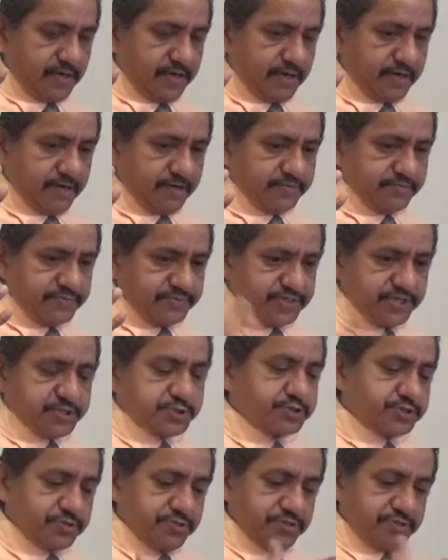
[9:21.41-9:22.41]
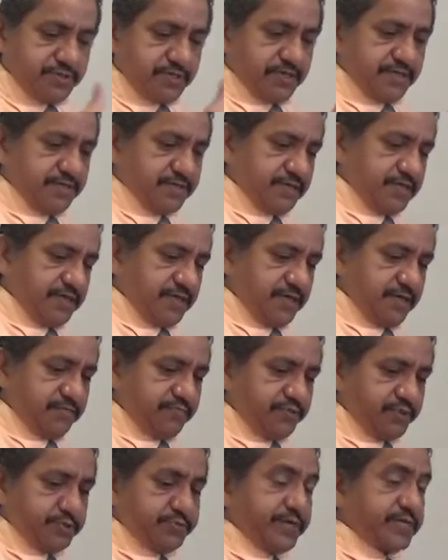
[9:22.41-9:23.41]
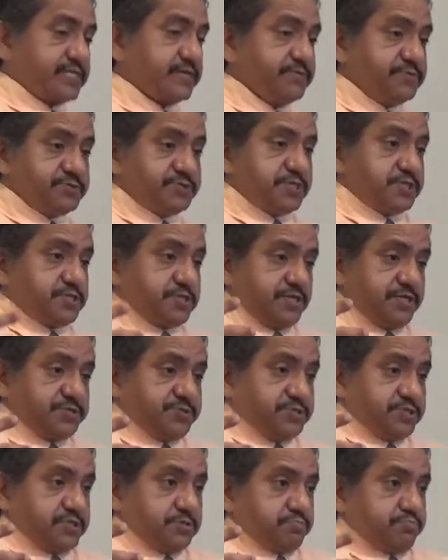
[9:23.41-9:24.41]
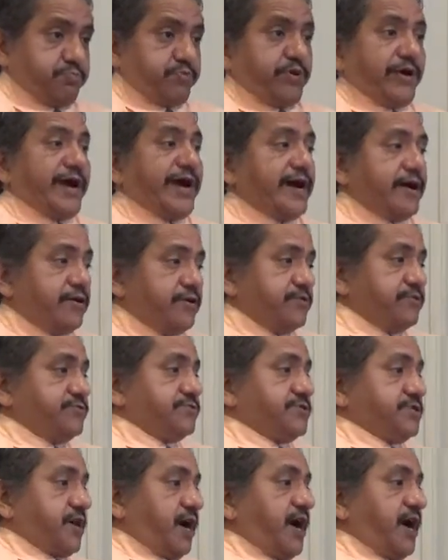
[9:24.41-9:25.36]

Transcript: um, this the the perspective of this is this proud,